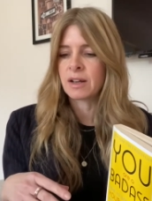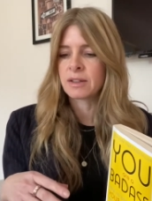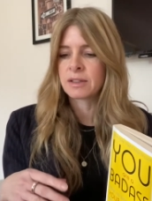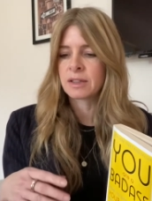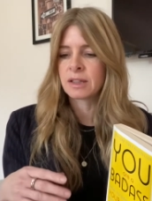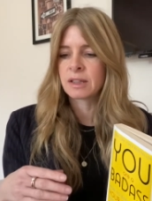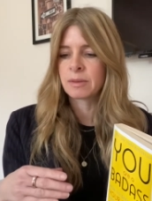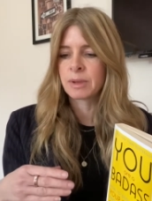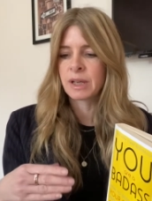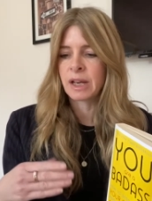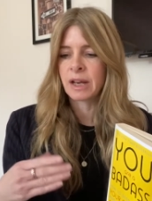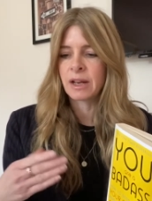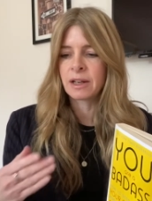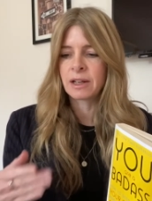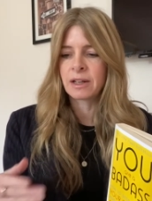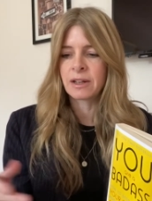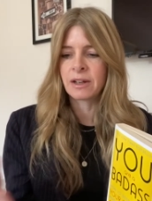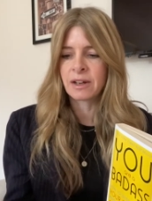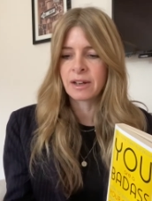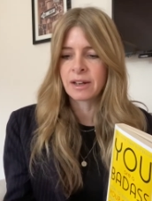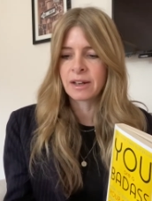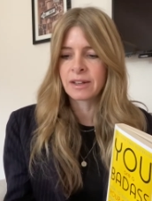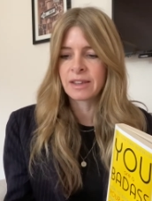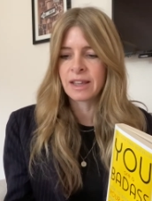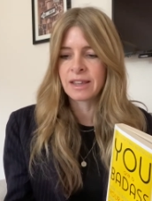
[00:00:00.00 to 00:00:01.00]
So they were going
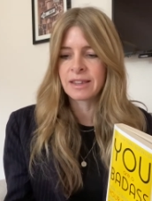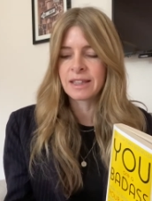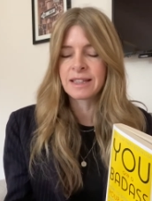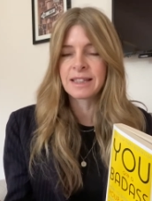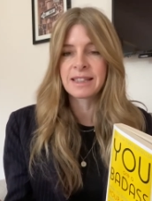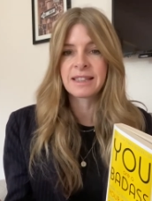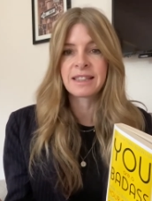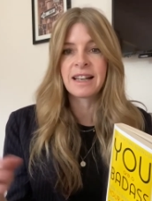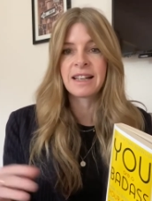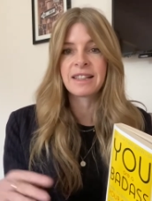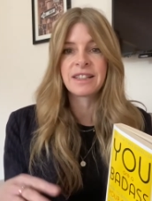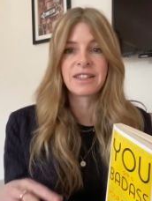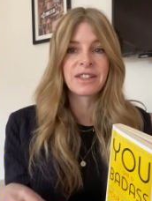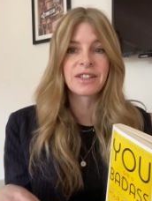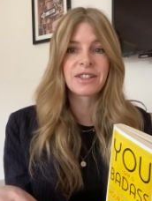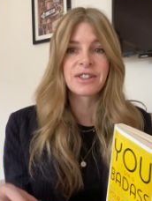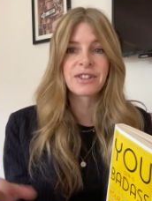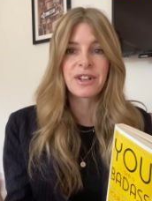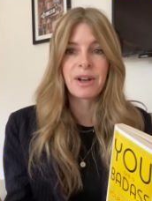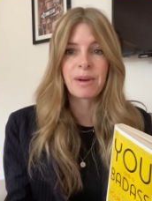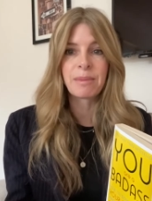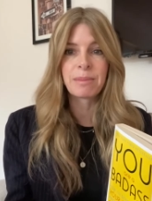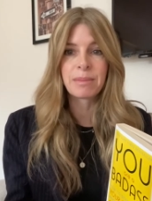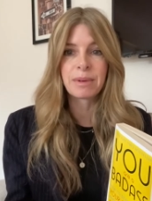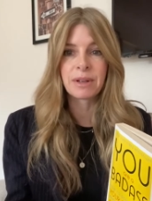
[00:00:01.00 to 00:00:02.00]
along, and then they decided to
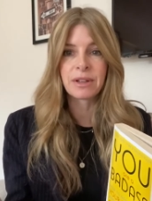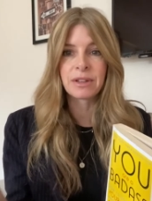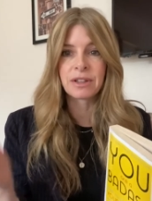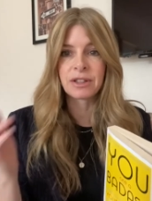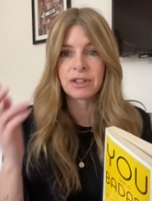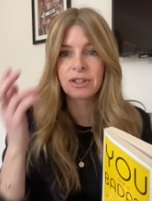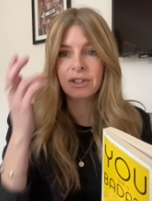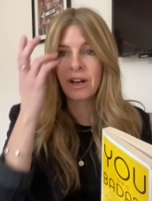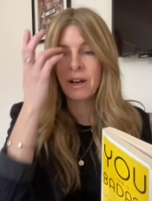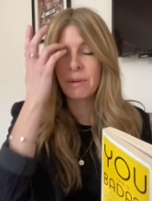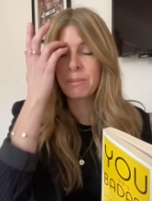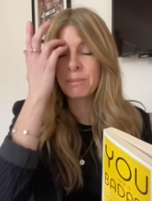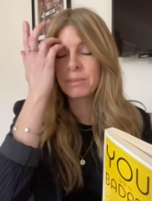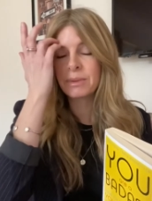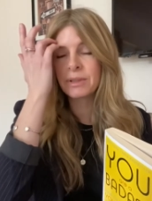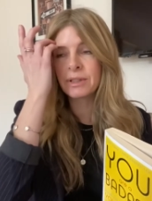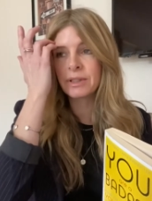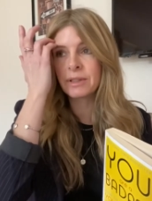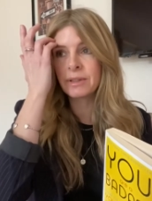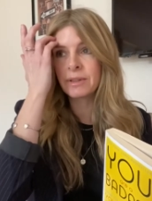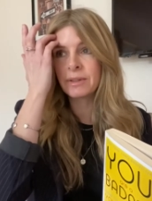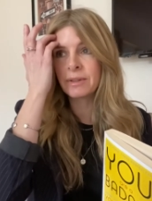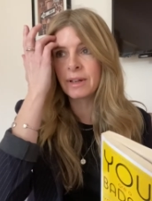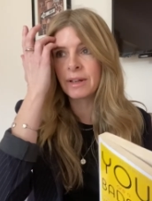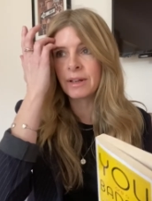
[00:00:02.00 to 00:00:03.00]
stop at the shop
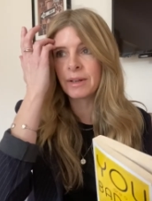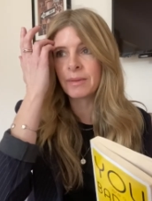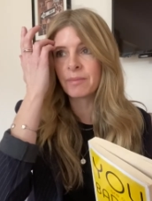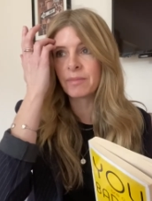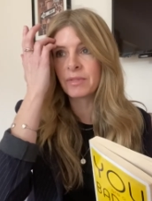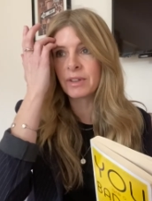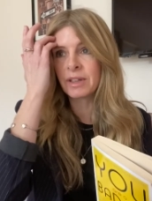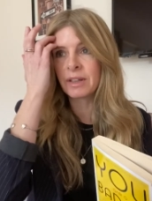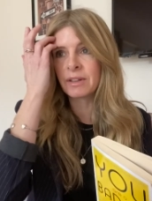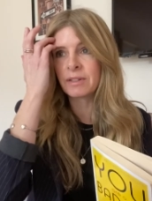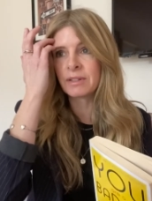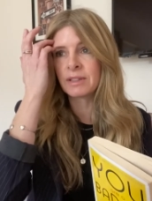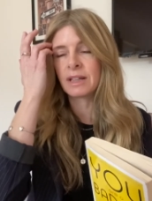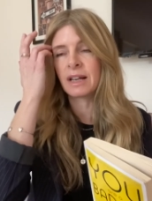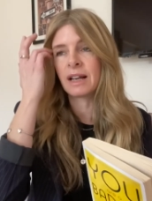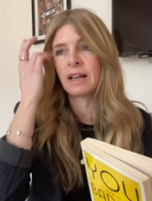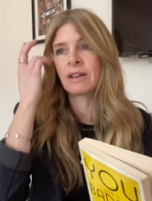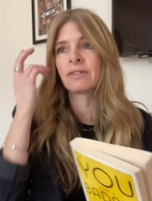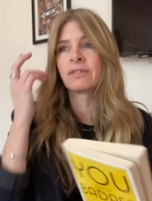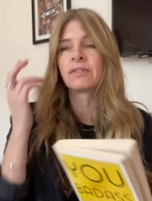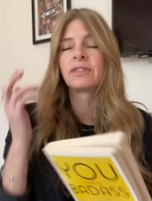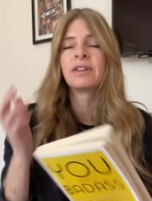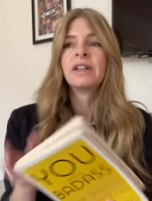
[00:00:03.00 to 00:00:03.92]
to have